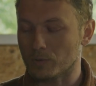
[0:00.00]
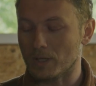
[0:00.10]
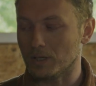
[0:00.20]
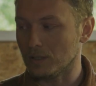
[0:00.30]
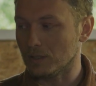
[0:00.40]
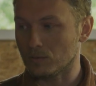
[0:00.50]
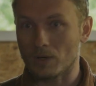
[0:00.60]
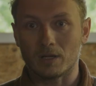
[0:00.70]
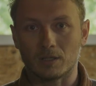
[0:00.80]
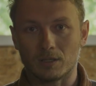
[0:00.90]
ready
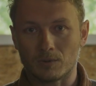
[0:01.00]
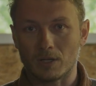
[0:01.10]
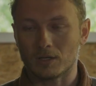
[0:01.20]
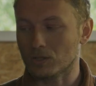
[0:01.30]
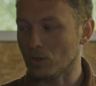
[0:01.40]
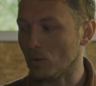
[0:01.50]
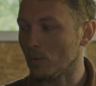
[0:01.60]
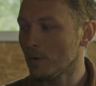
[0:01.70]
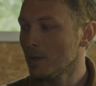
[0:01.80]
to go.